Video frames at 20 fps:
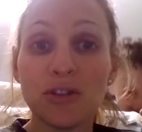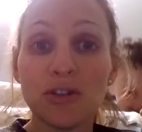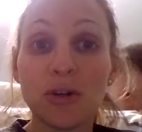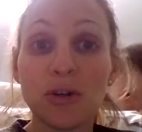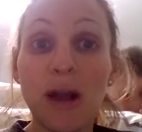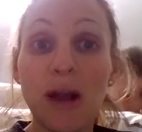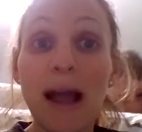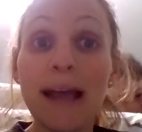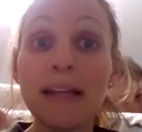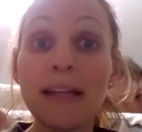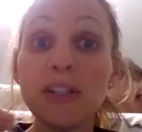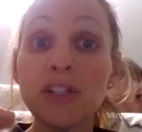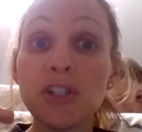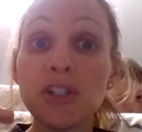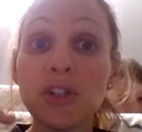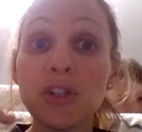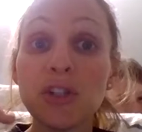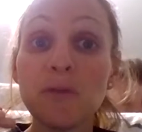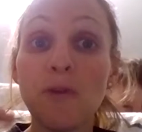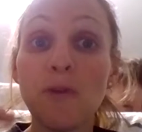Try and
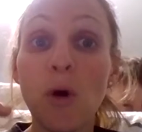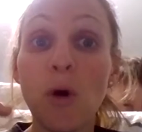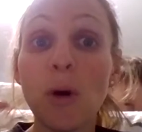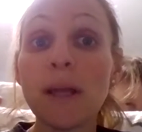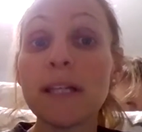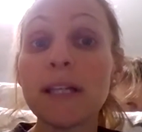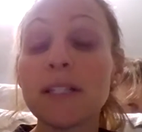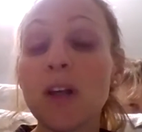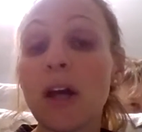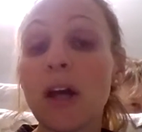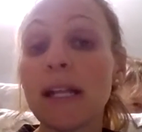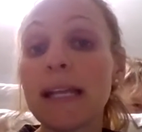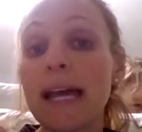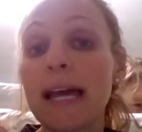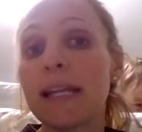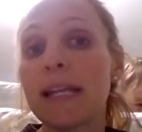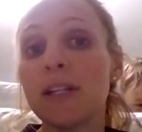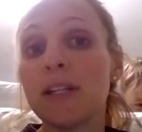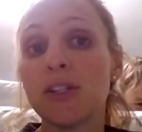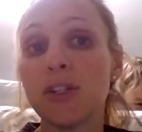focus on
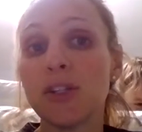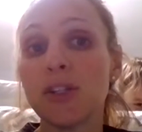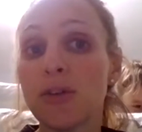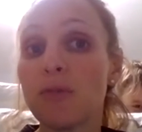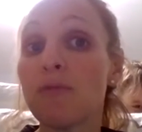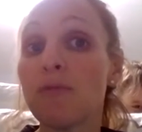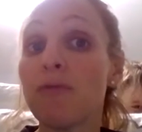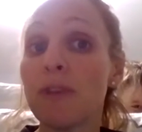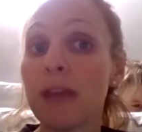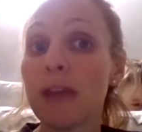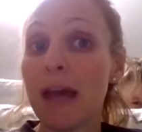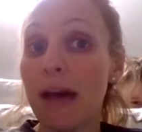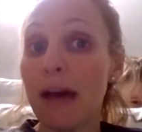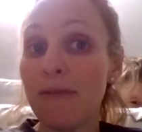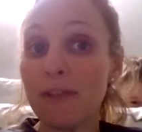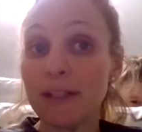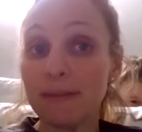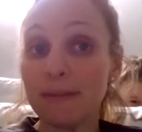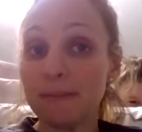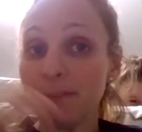getting to VF
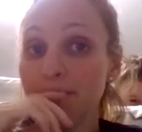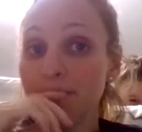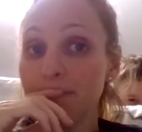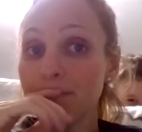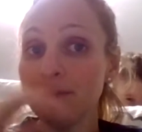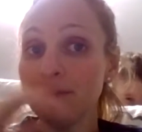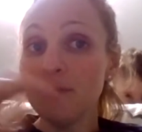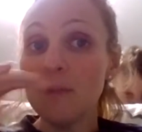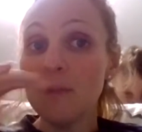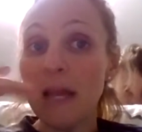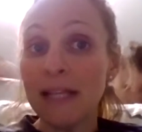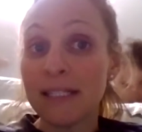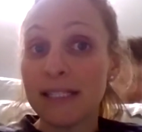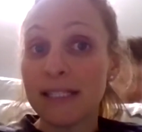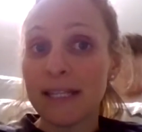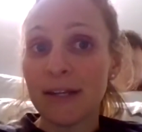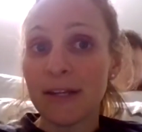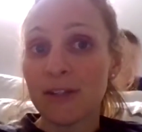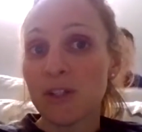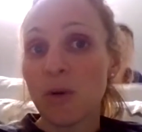and
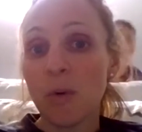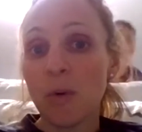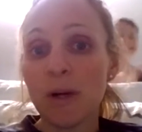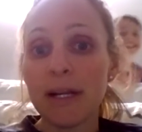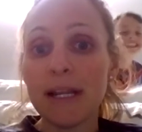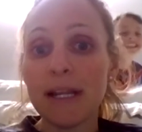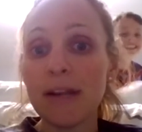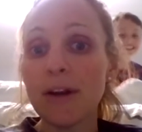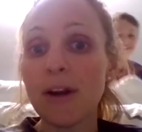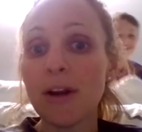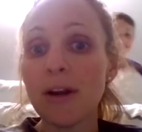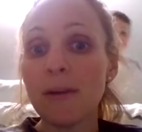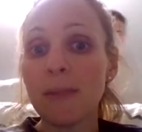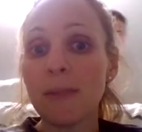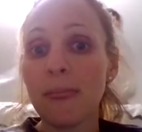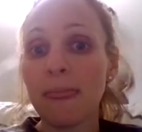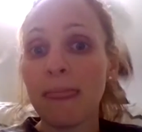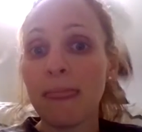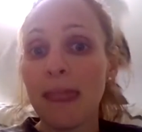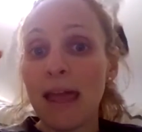sales coordinator,
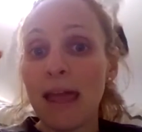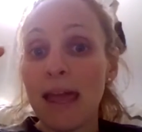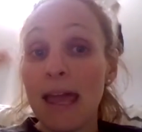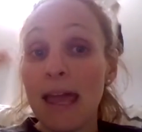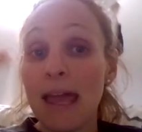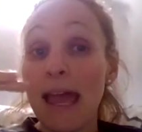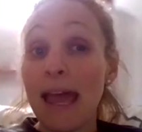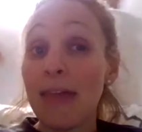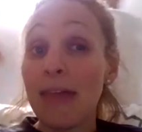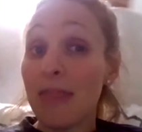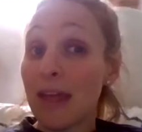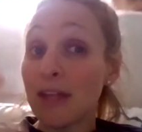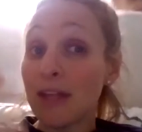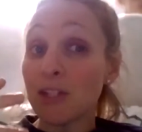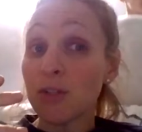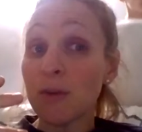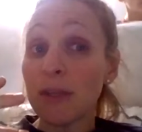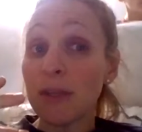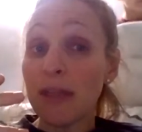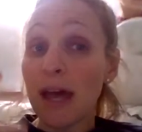and then
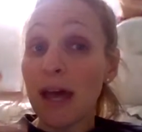doing